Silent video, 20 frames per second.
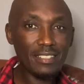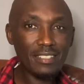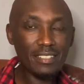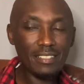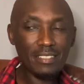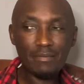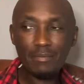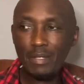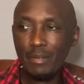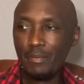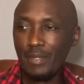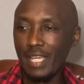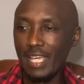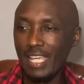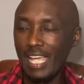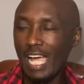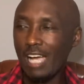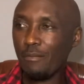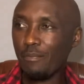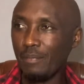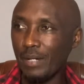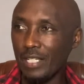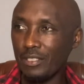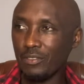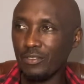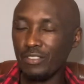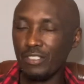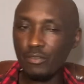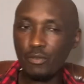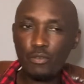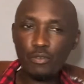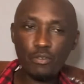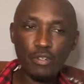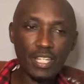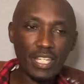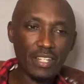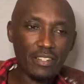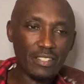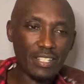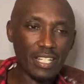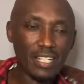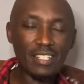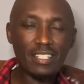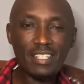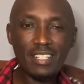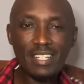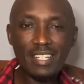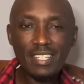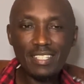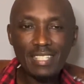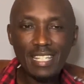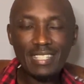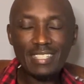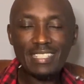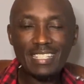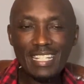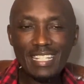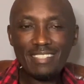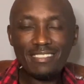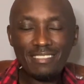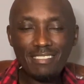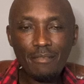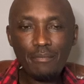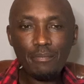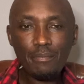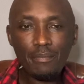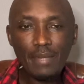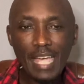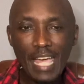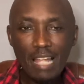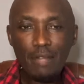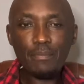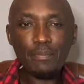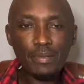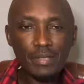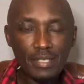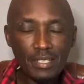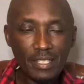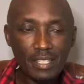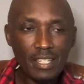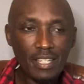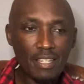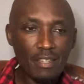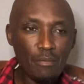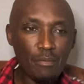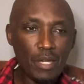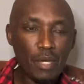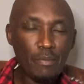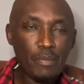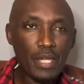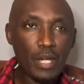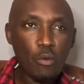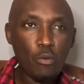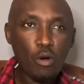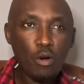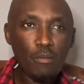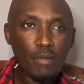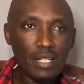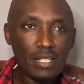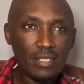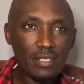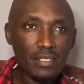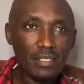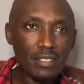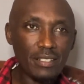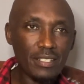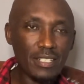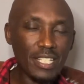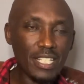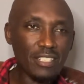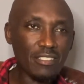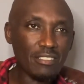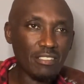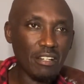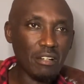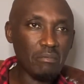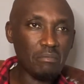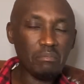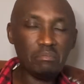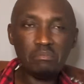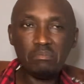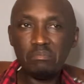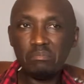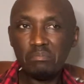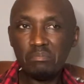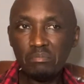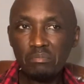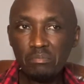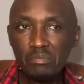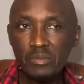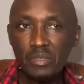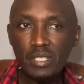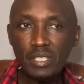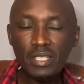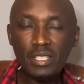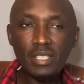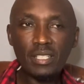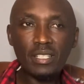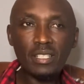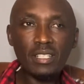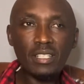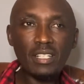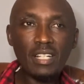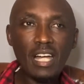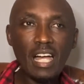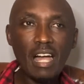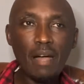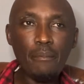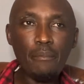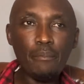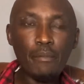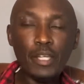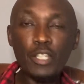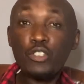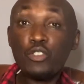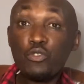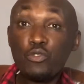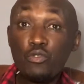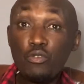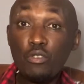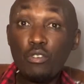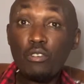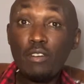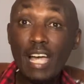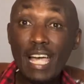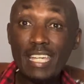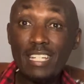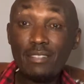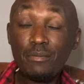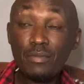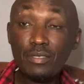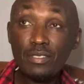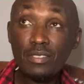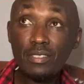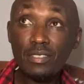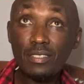Maybe a young person in the rural area that needs some help. Maybe a woman needs some menstrual items.